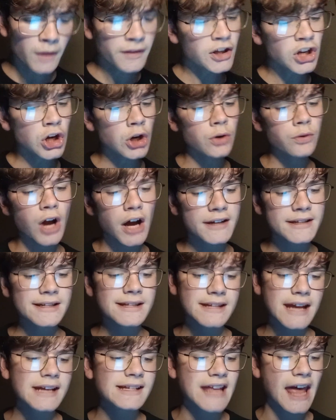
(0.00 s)
When the
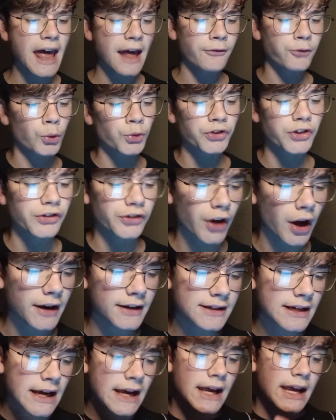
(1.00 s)
United States Air Force
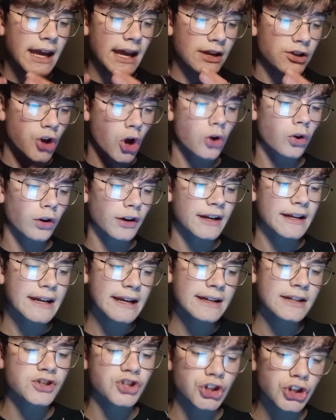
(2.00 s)
decided it no longer
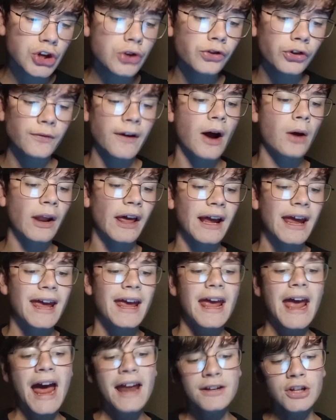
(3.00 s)
needed to use the
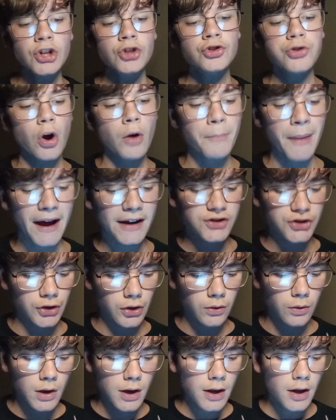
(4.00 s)
railing, it handed control back
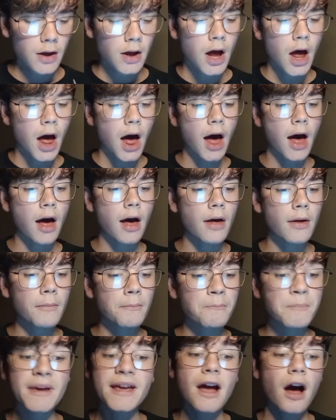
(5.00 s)
to
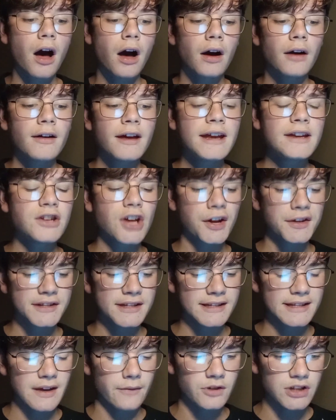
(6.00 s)
BR in
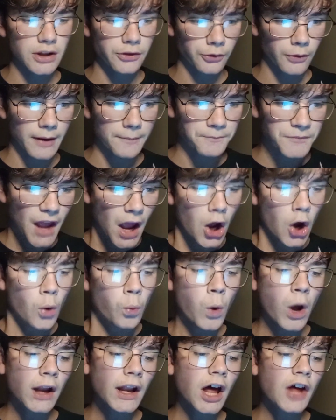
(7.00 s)
1973.
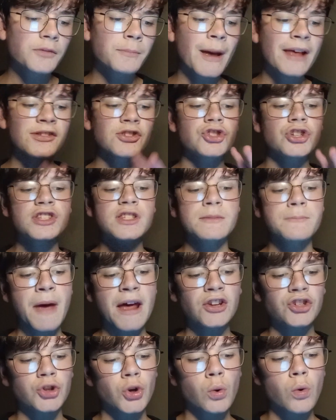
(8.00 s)
One last passenger
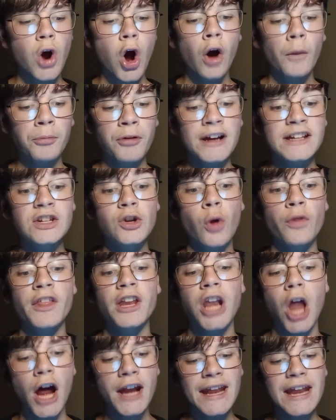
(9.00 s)
special operated
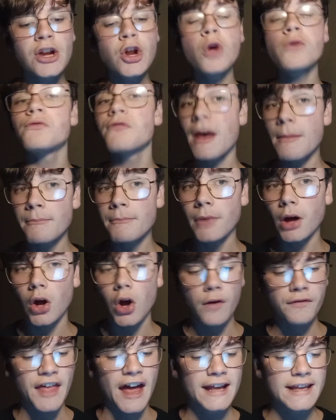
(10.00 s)
on the line in
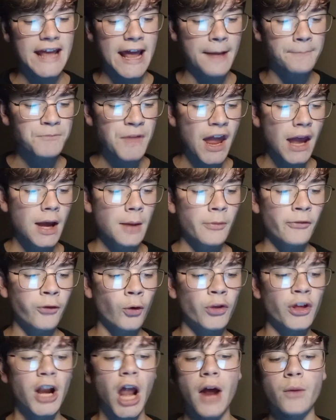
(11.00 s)
November of that year
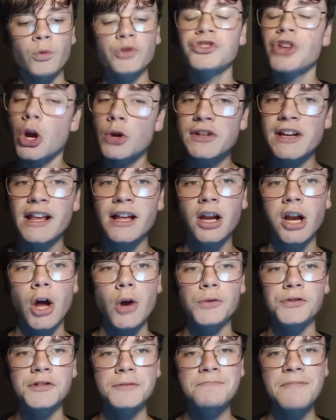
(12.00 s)
before the line was totally
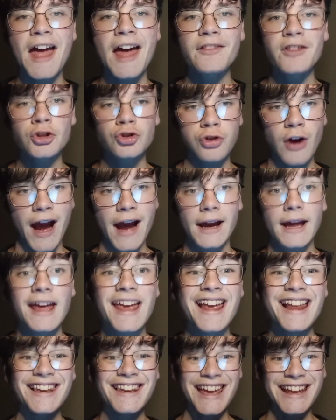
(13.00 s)
closed and the
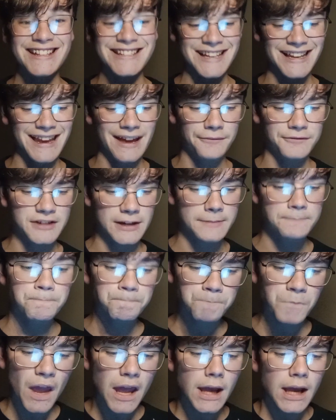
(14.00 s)
track later lifted.